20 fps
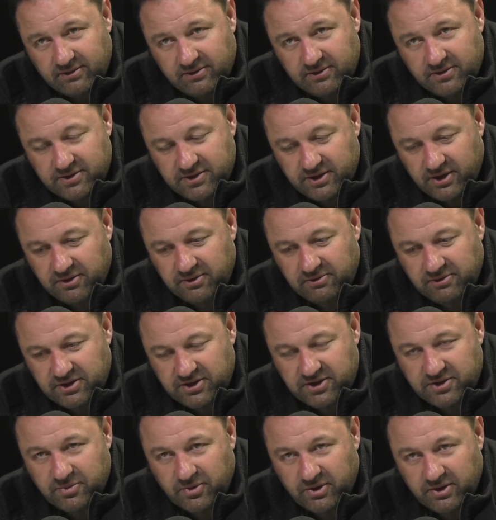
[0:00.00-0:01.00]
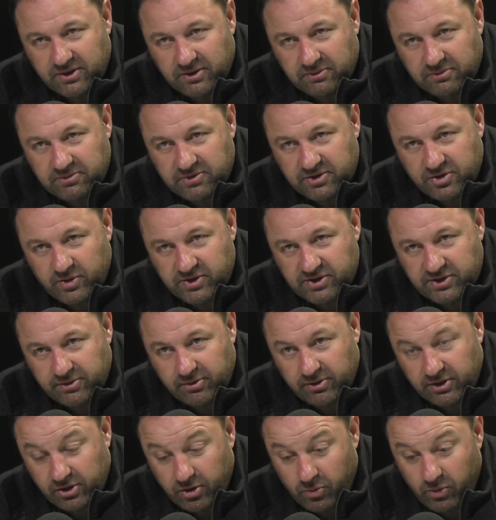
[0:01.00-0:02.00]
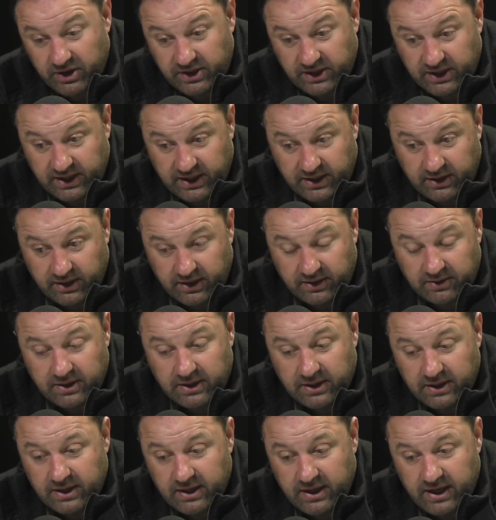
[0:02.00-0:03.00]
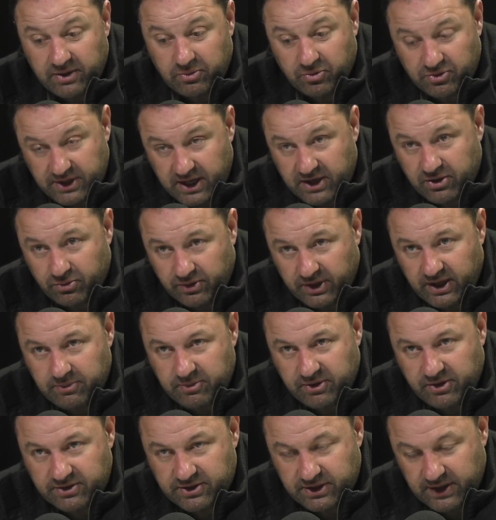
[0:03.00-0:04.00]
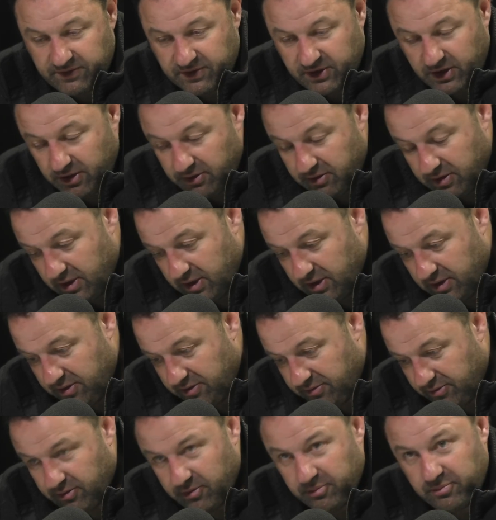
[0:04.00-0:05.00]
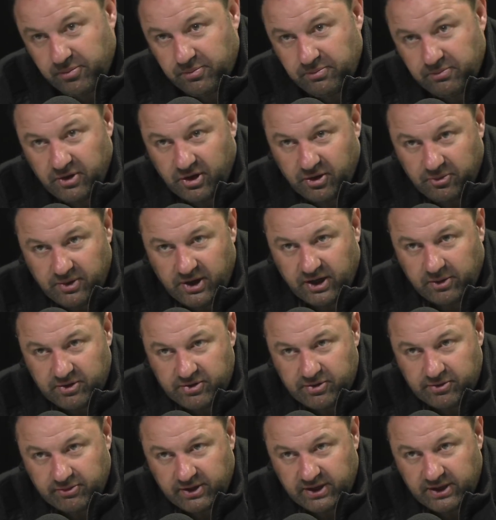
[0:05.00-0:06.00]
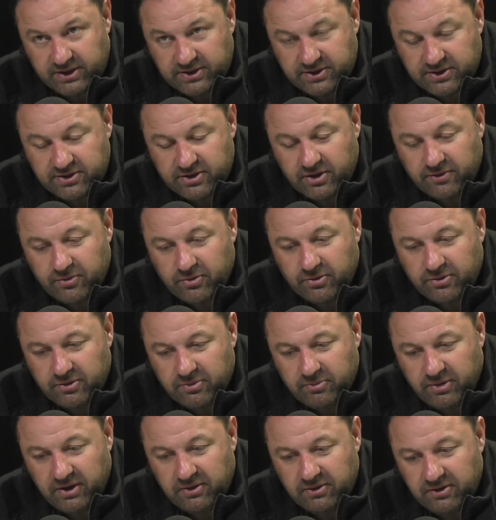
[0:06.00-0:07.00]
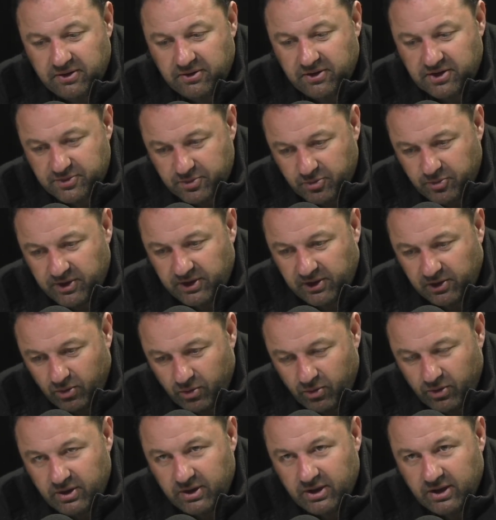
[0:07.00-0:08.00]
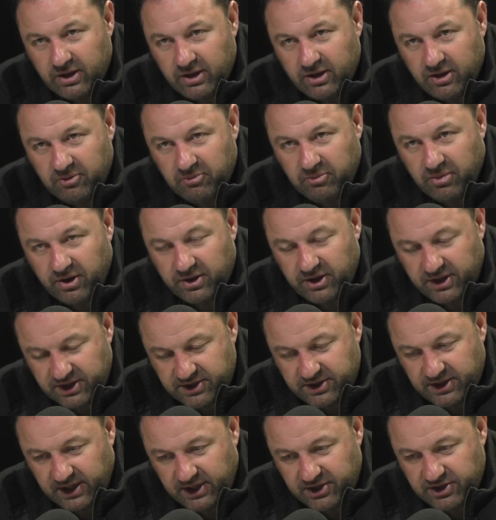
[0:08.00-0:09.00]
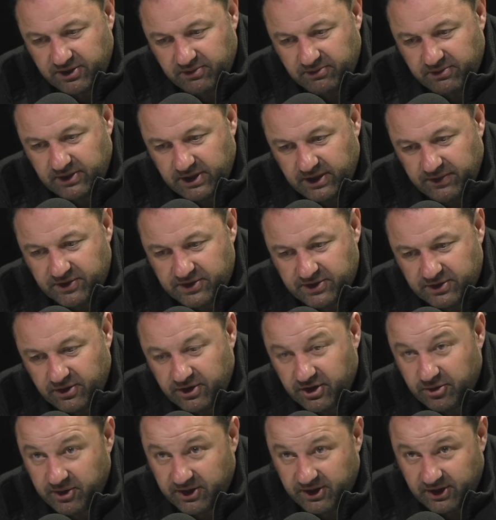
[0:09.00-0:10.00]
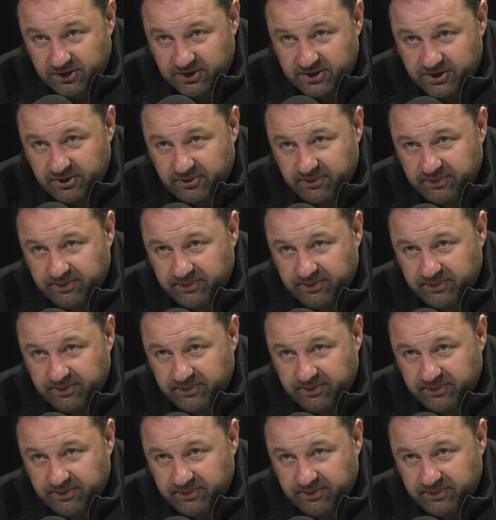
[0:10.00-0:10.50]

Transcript: So this is why they squeeze it through. They've got 1 year to get it in. It will take all that because you have to go through, you know, parliamentary readings and so forth. But this will be law by the next election. If it's not, it'll be close to.